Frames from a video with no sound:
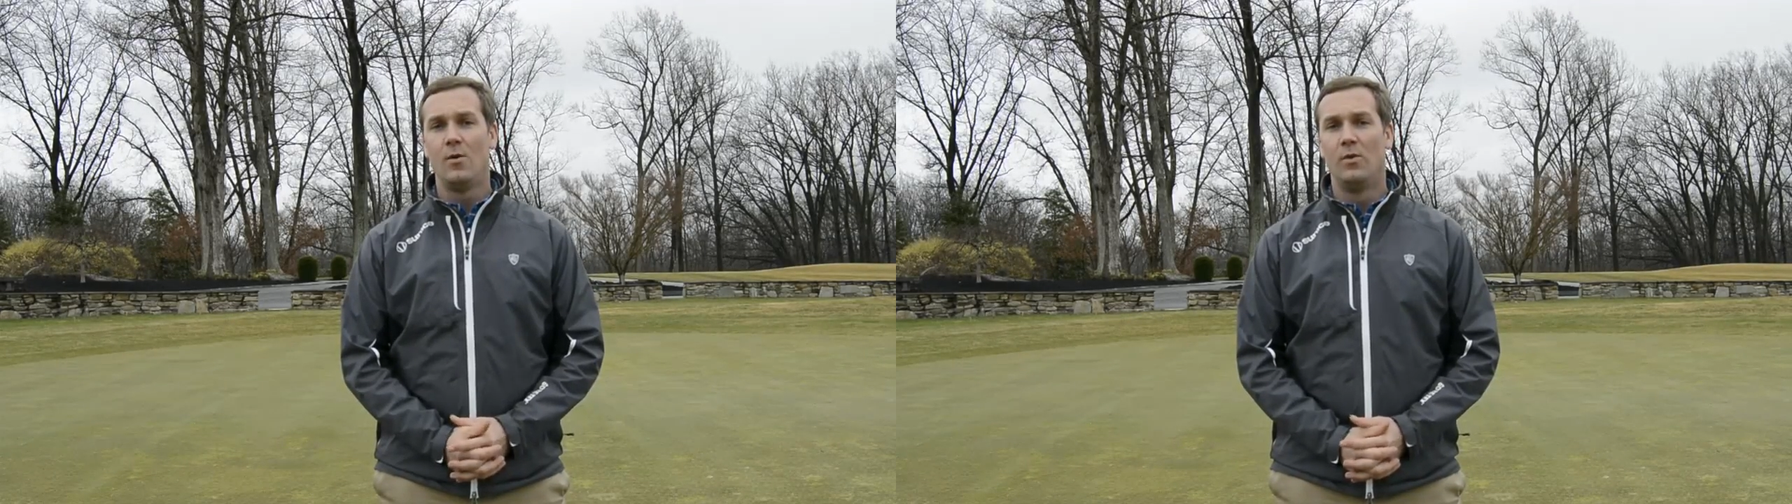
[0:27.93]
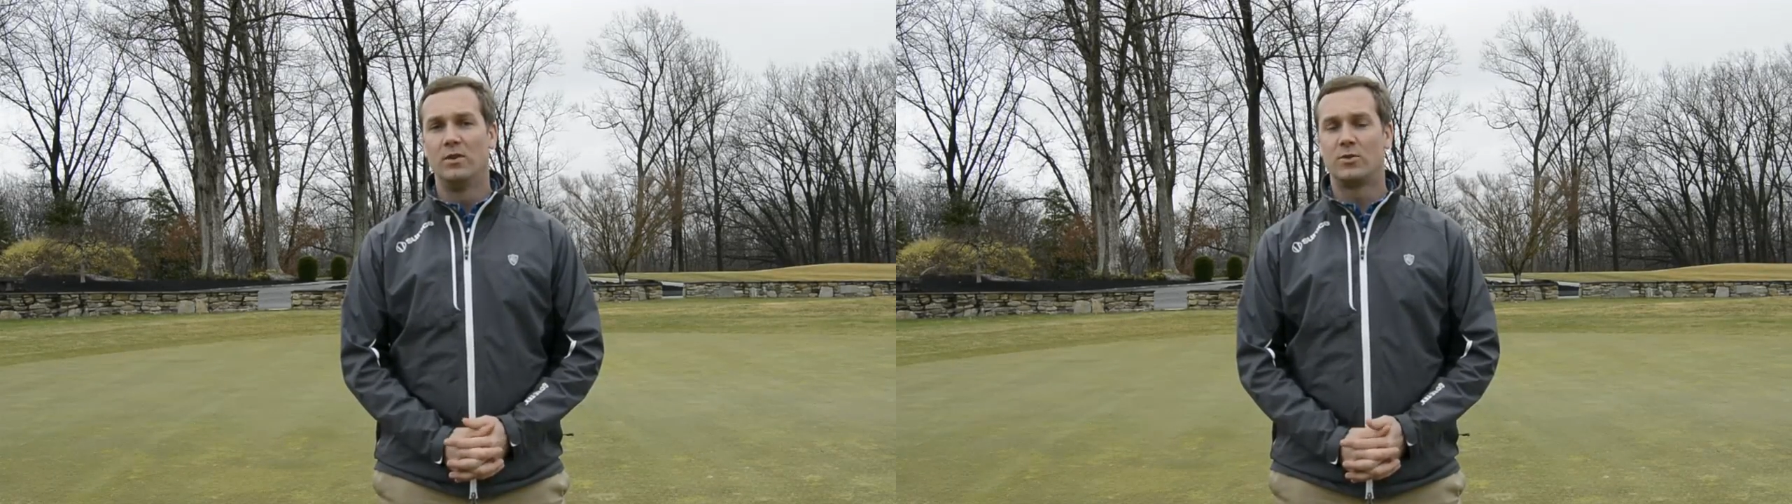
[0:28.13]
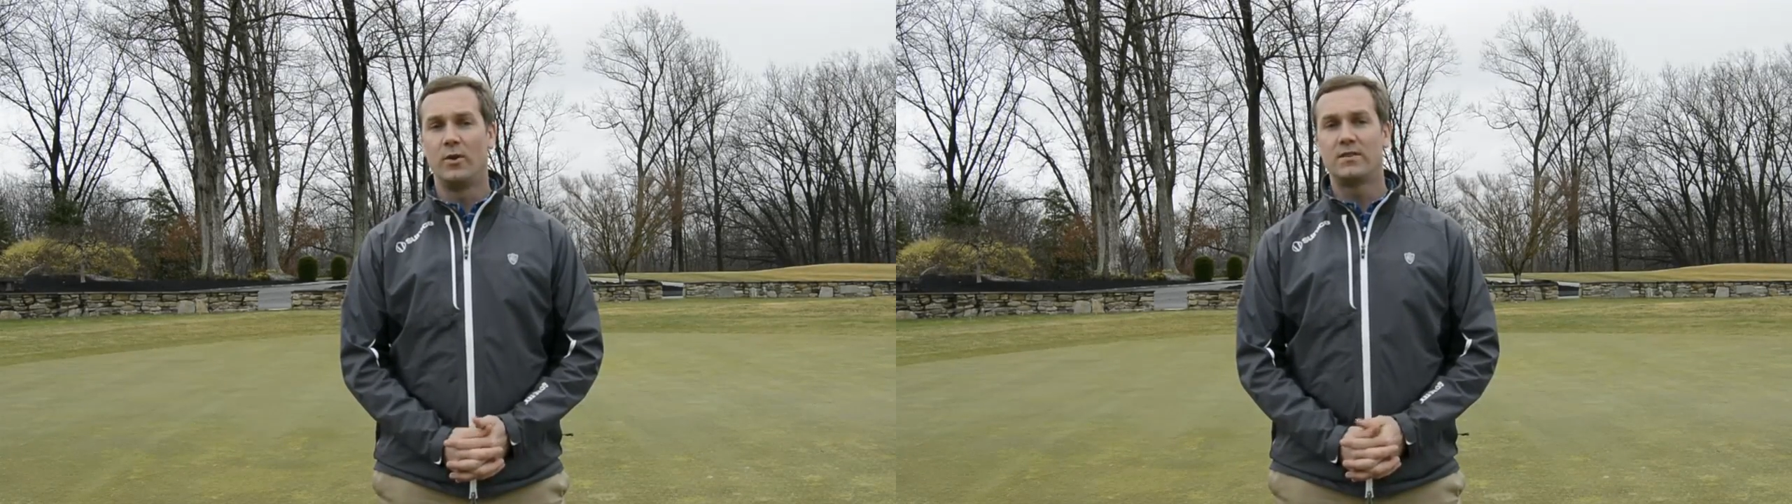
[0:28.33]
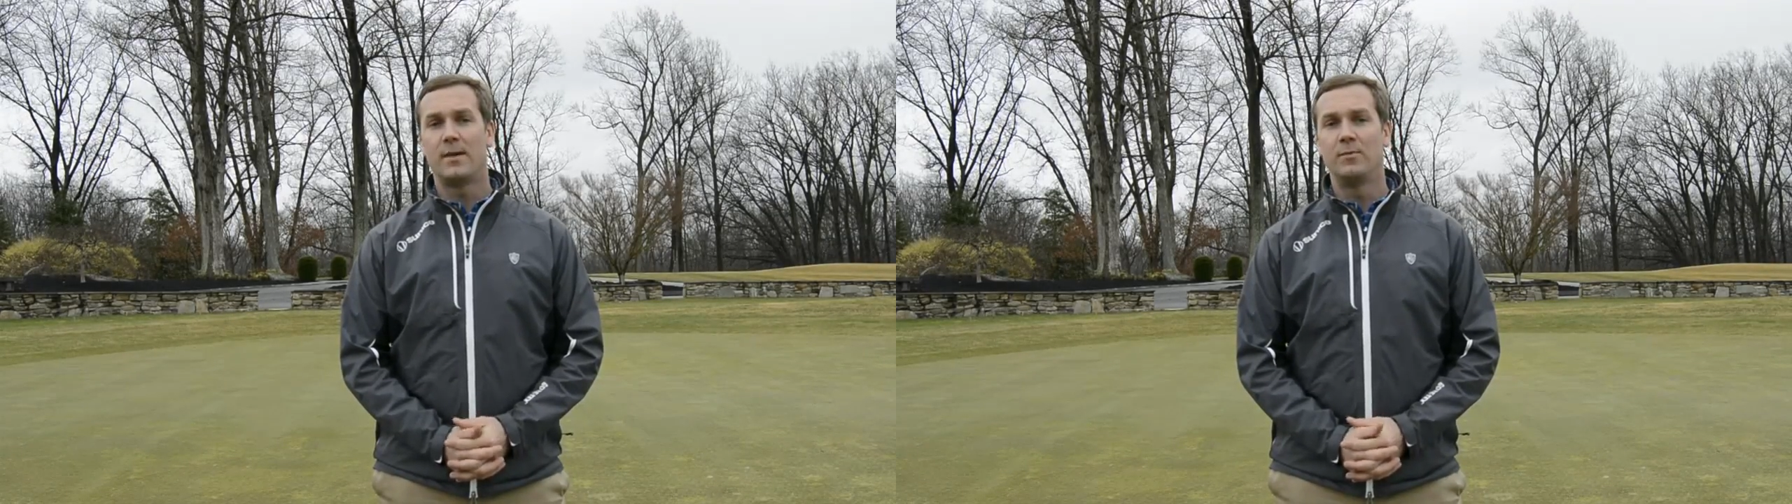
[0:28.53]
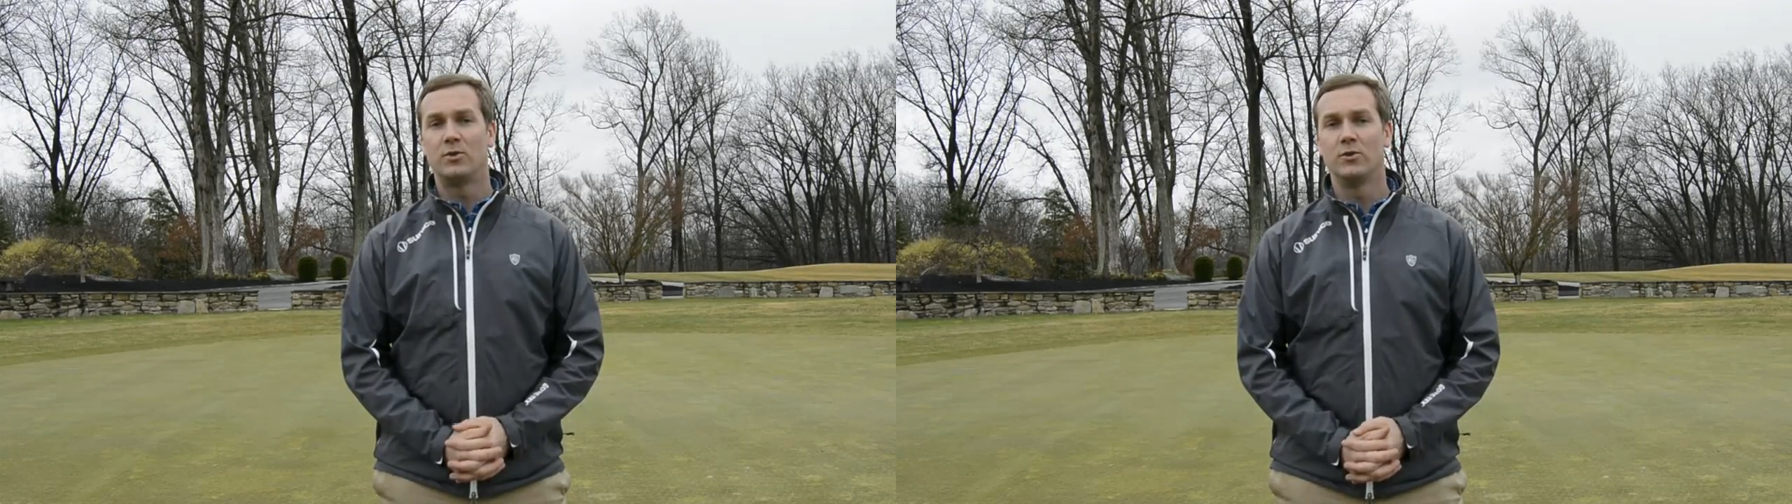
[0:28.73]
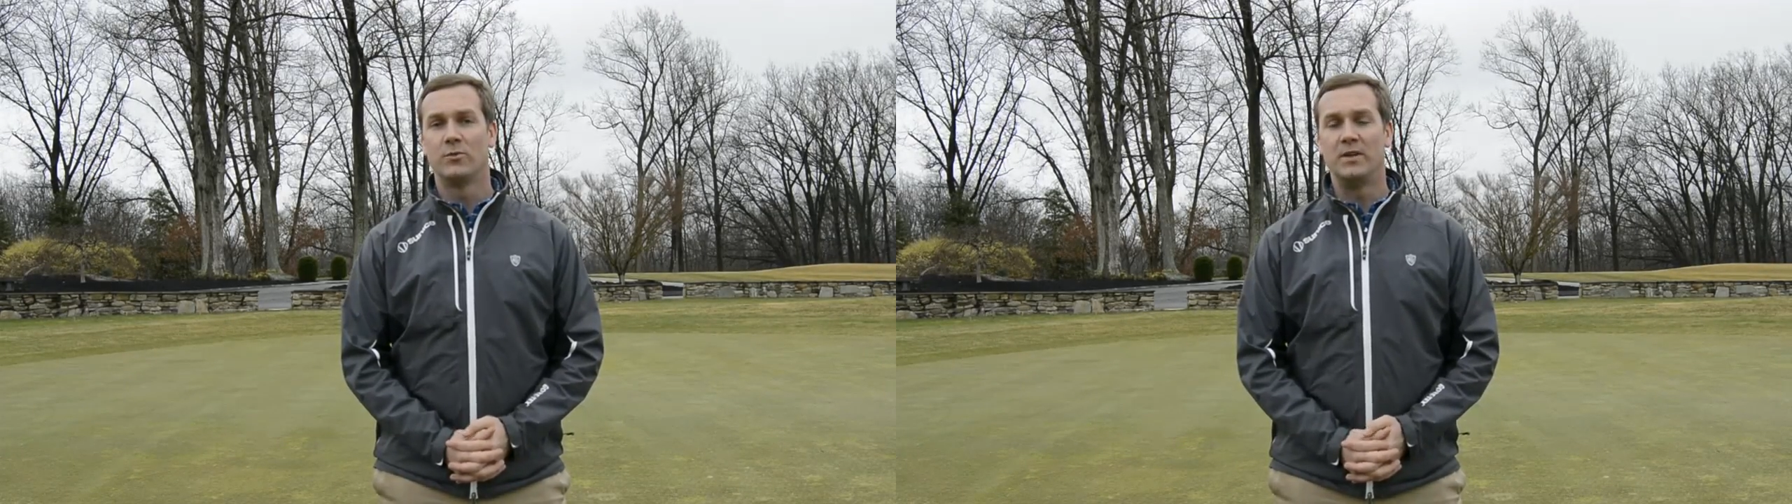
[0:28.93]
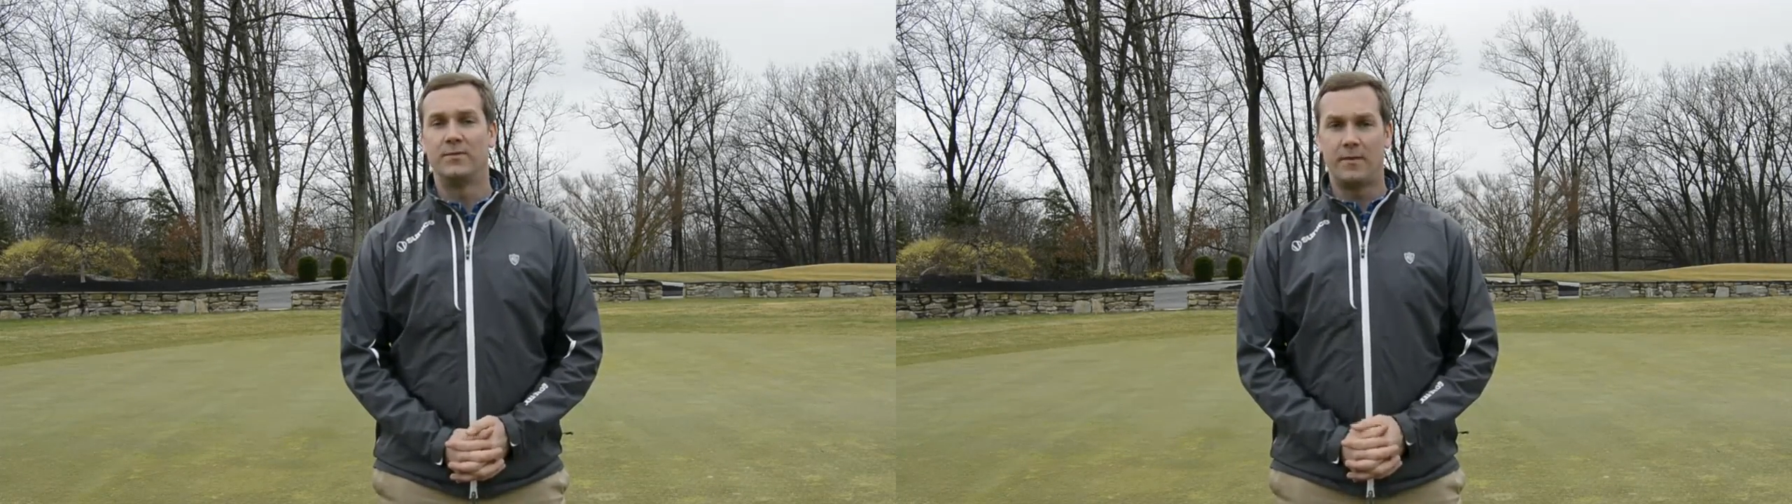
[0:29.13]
when the soil temperatures reach